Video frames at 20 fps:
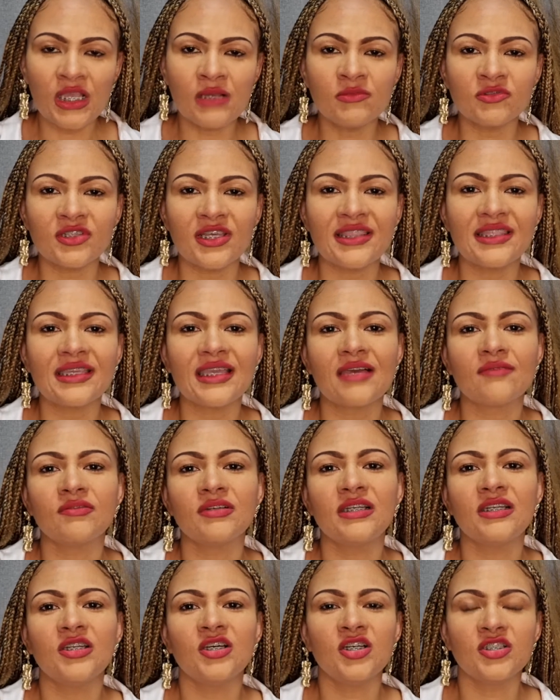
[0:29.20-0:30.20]
So I think I've
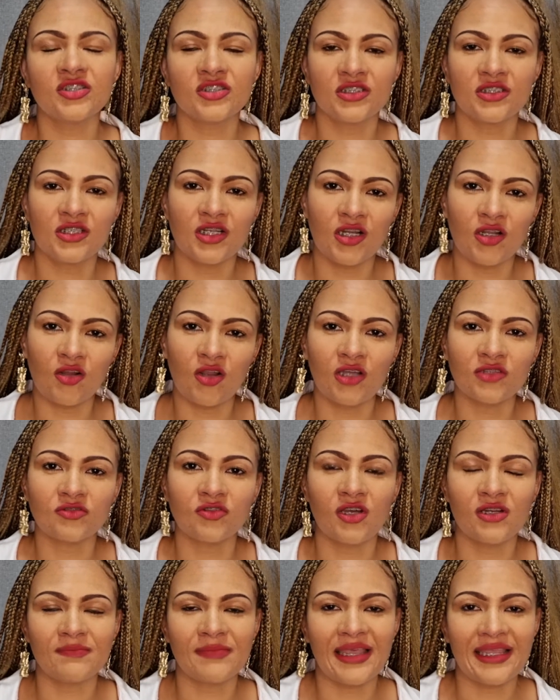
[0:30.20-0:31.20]
alerted a lot
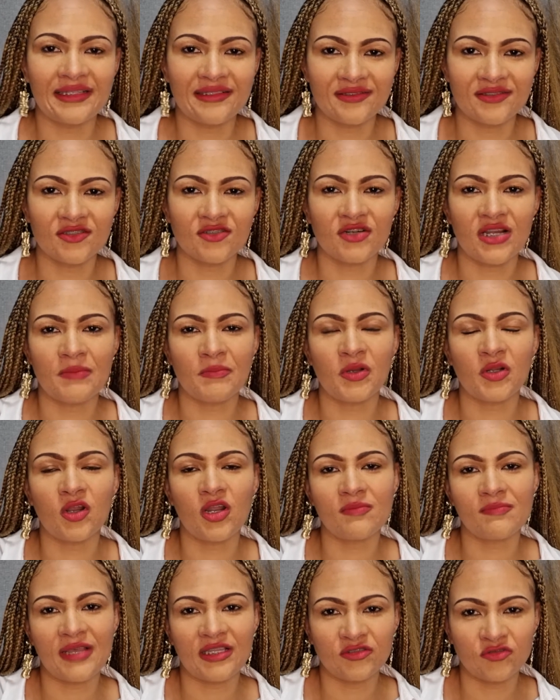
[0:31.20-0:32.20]
on my Instagram and
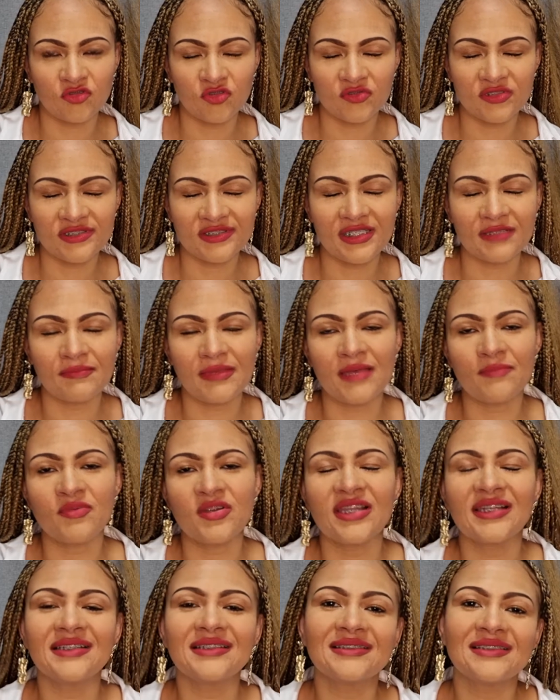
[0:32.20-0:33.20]
on my stories that my
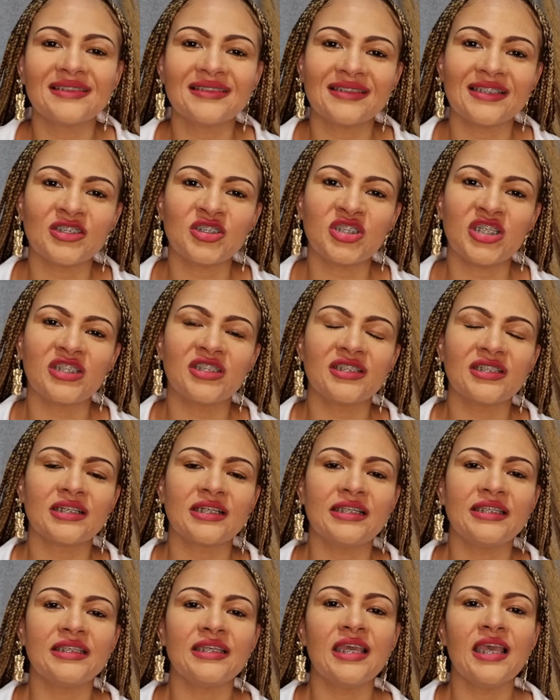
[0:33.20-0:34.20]
pregnancies are
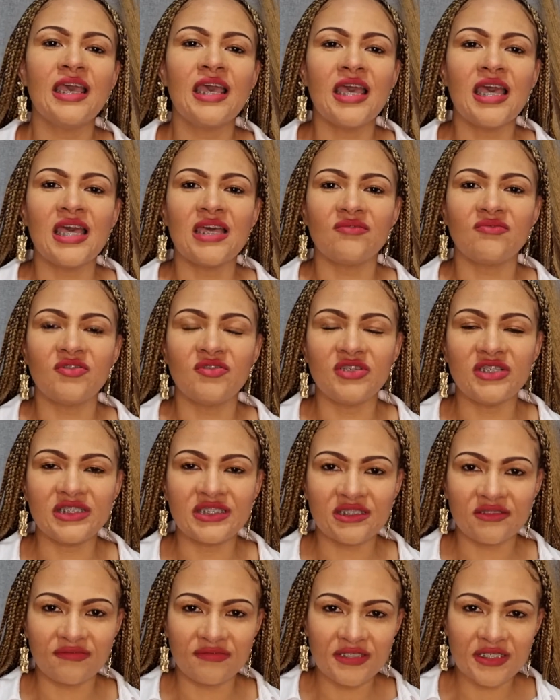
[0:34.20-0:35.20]
generally very
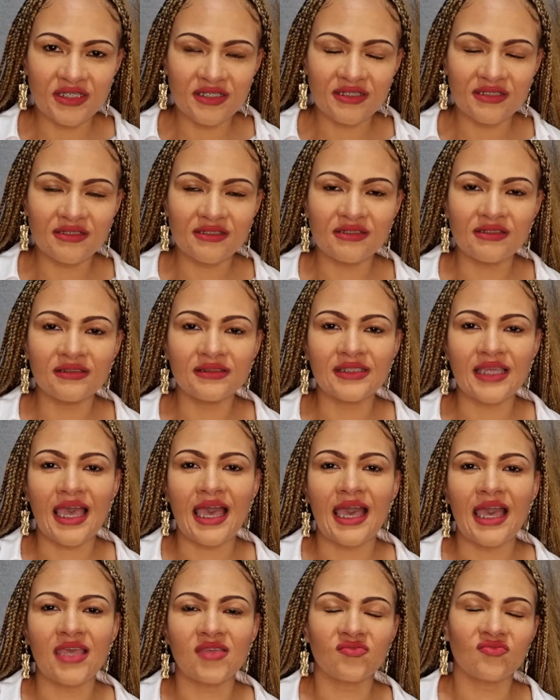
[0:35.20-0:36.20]
difficult.
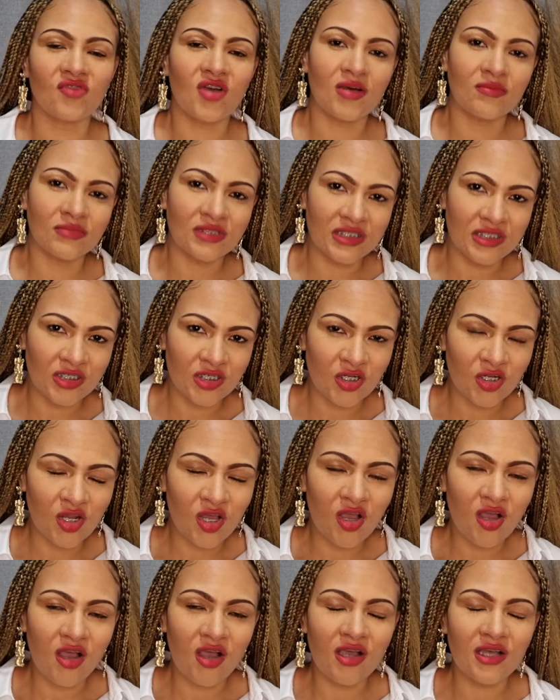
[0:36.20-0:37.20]
I vomit a
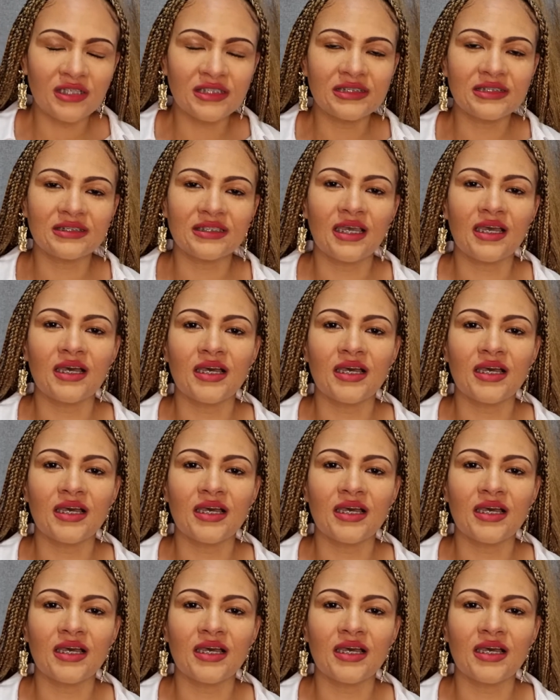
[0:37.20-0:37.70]
lot.